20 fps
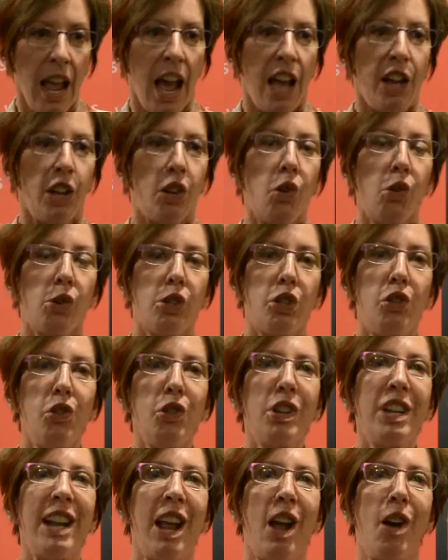And of course, you
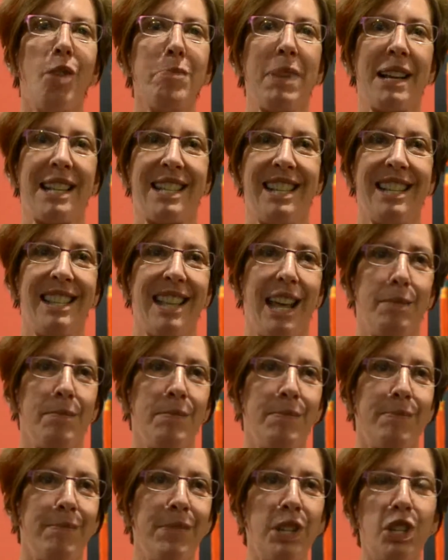can help us in that
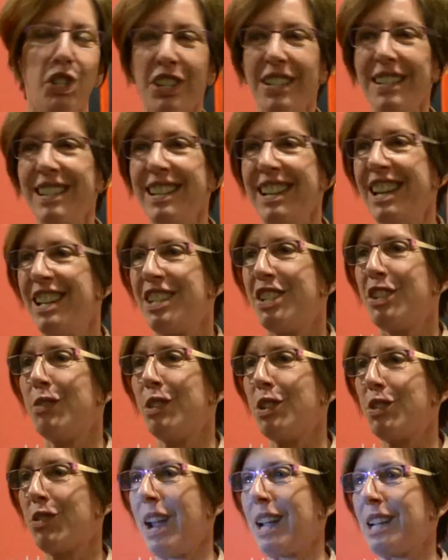mission to
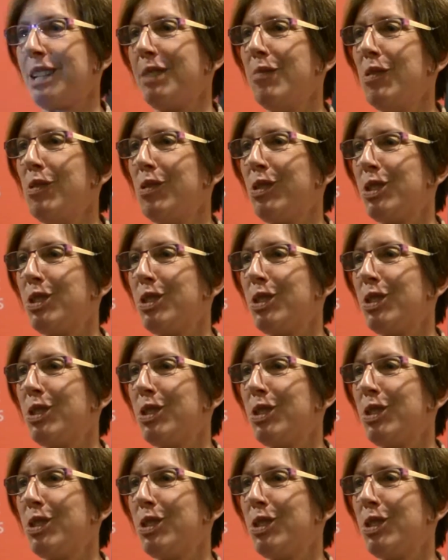attract more